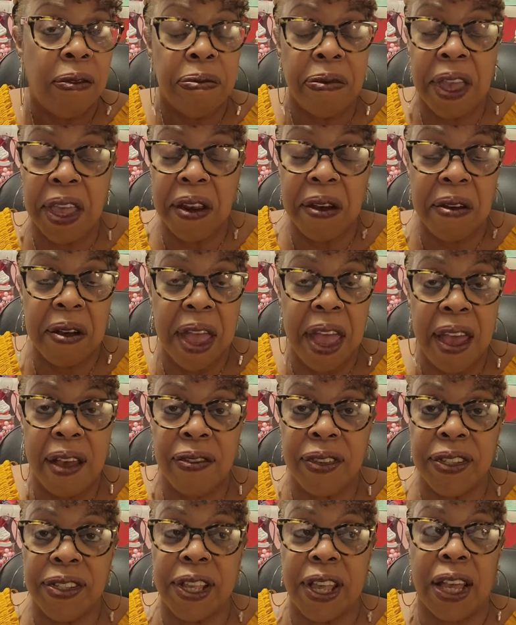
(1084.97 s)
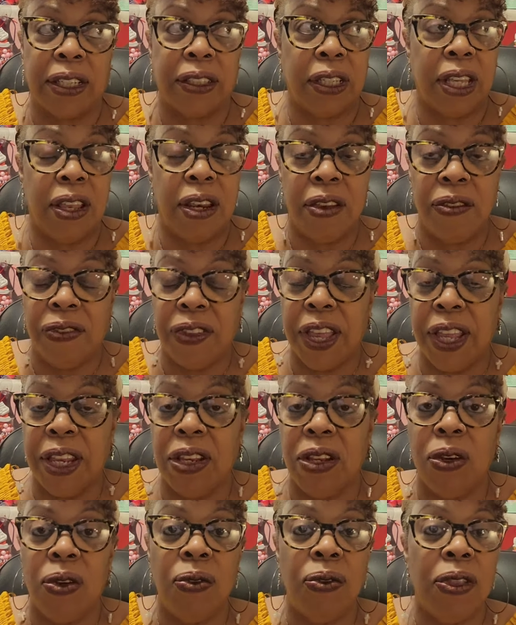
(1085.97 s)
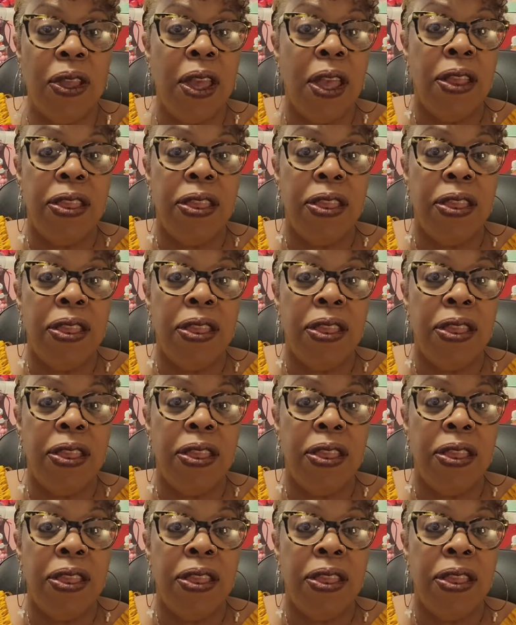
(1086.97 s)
they don't have the socks. And if they do,